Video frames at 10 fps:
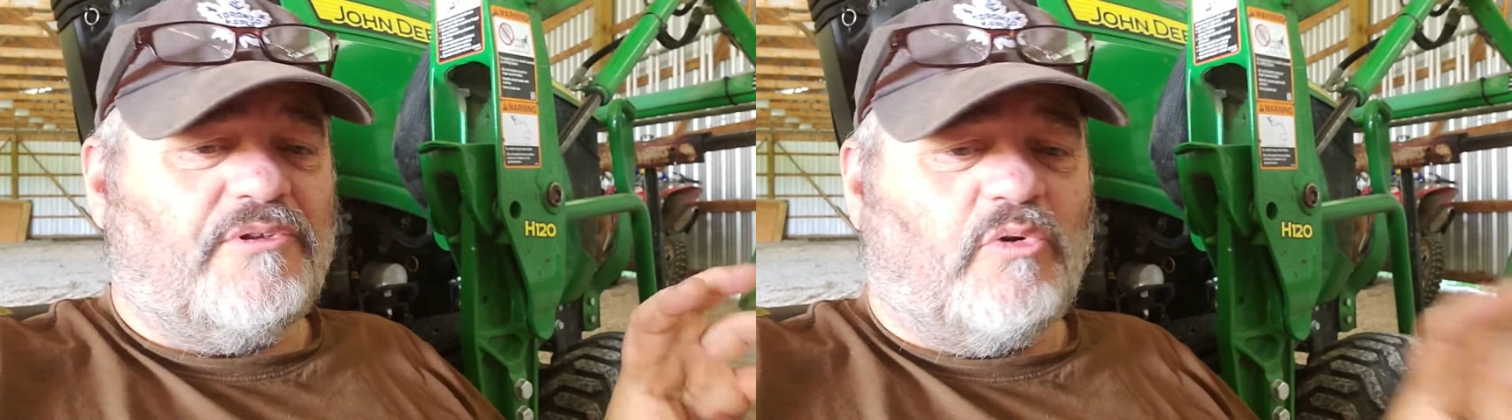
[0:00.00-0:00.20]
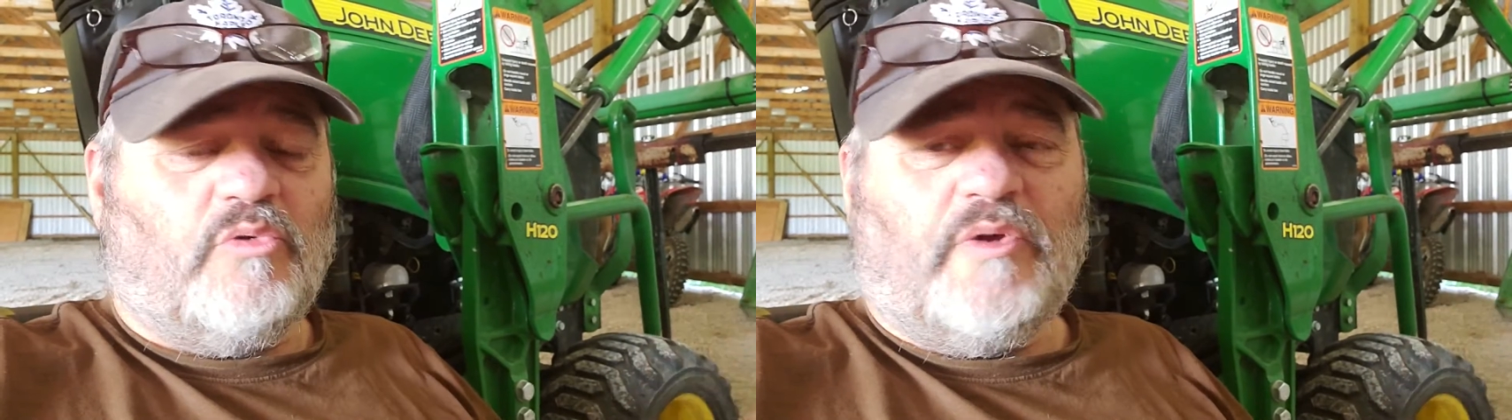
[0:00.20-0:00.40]

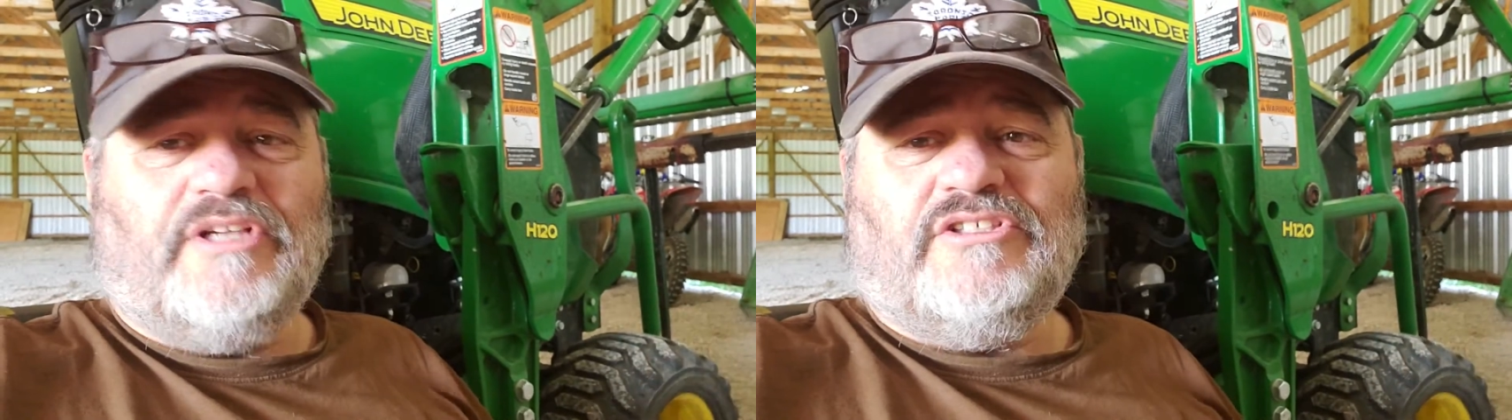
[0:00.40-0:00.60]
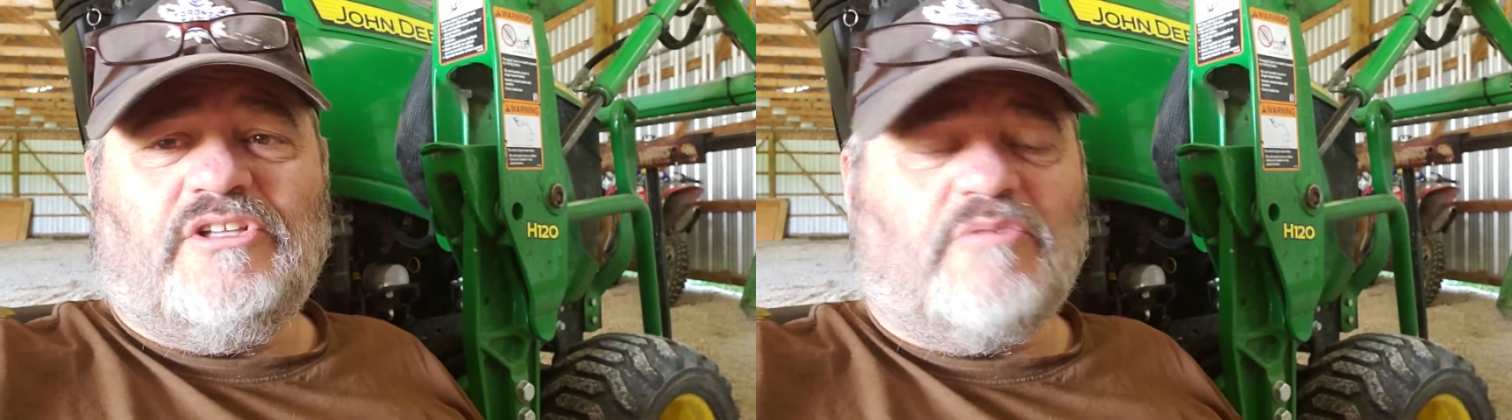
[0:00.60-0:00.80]

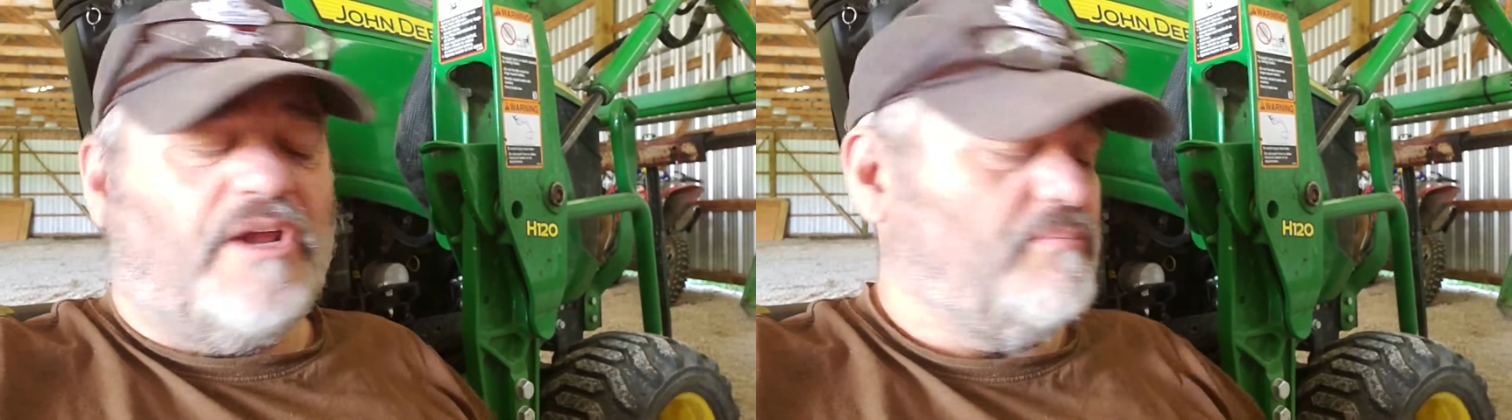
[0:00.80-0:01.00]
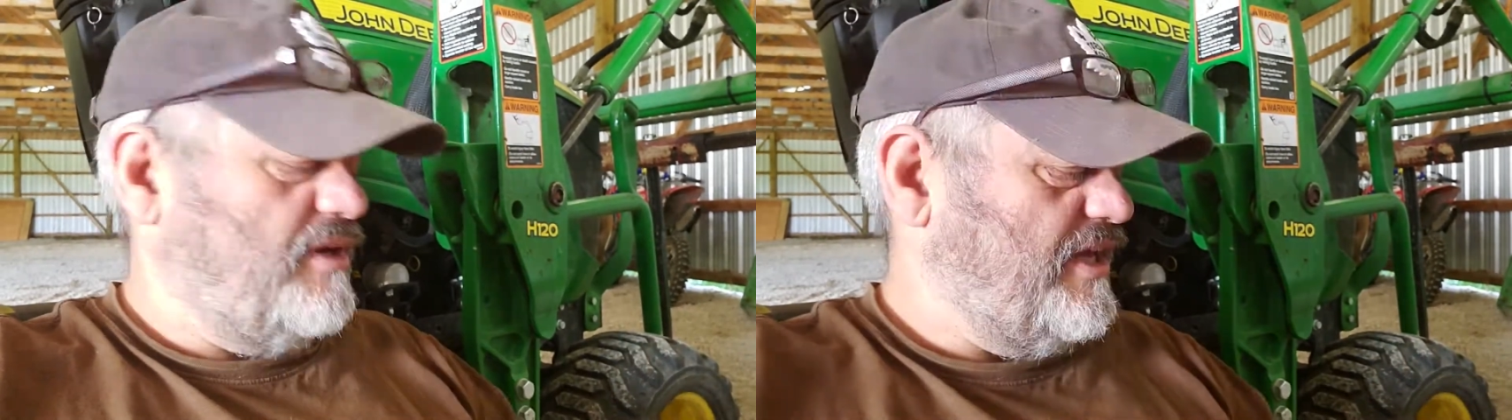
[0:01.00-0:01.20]
O-rings in the
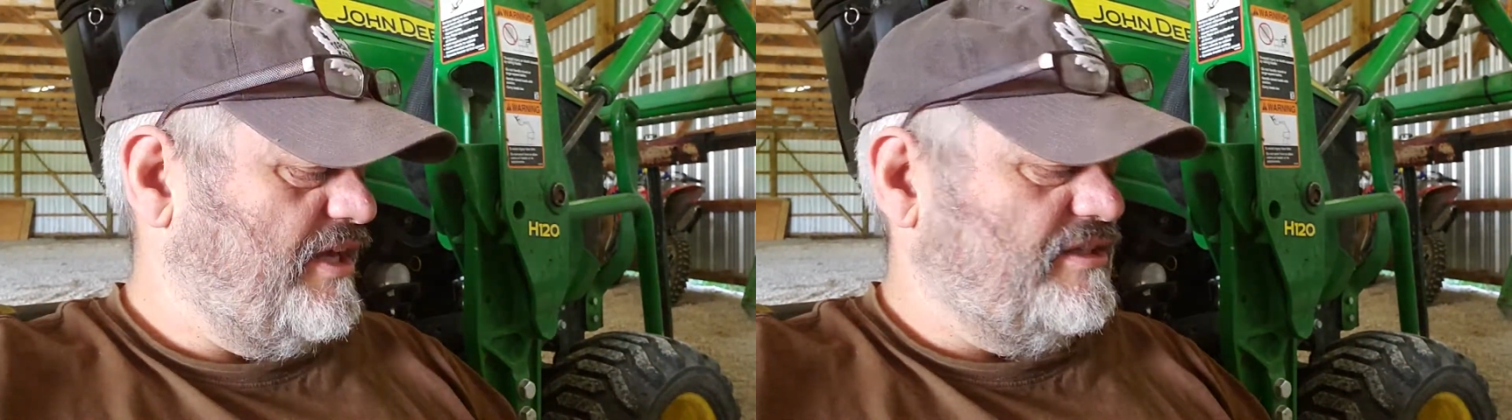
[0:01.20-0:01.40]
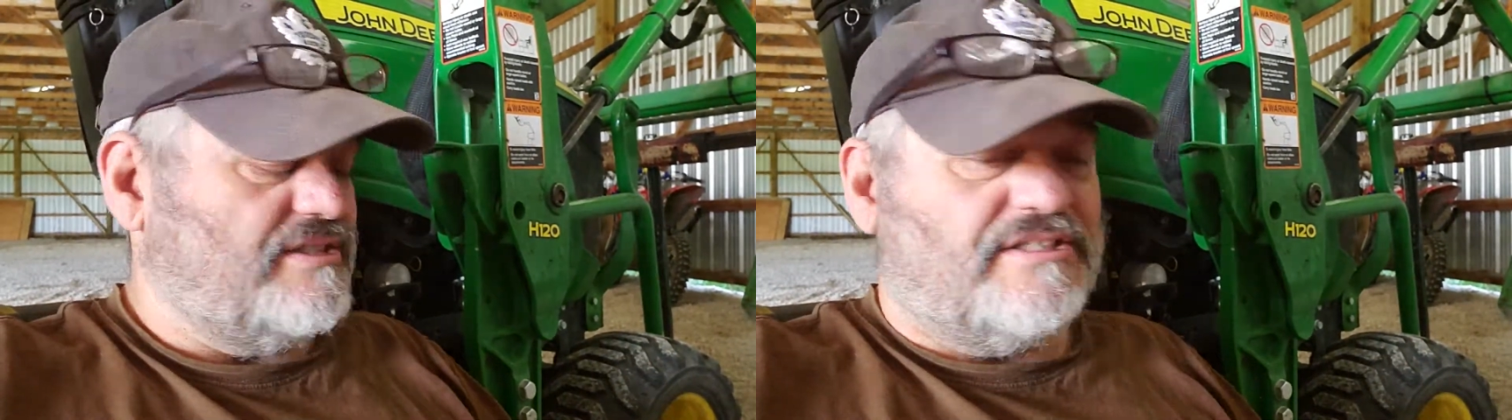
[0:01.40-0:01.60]
right
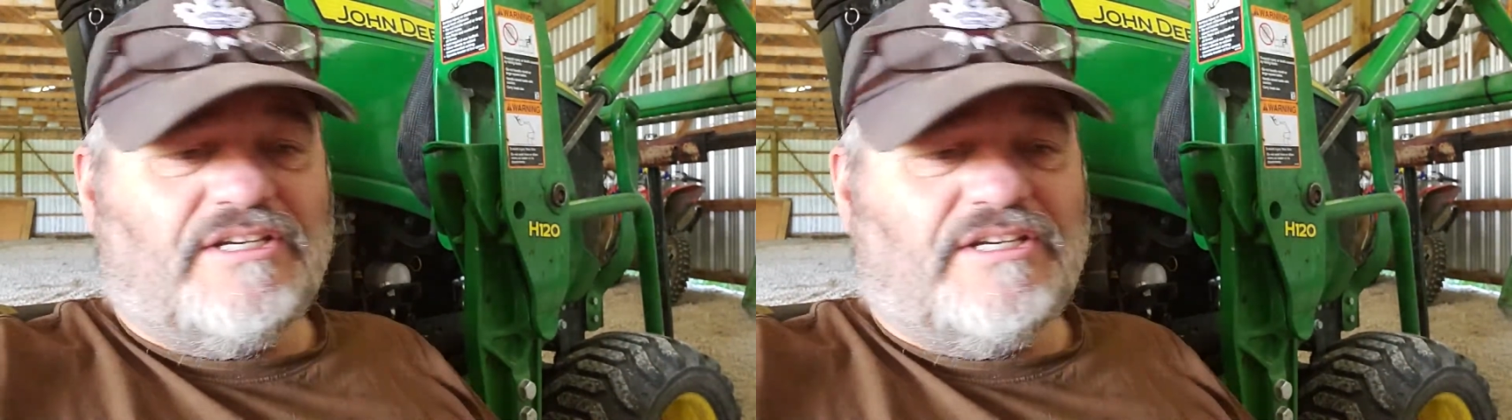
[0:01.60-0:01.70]
place.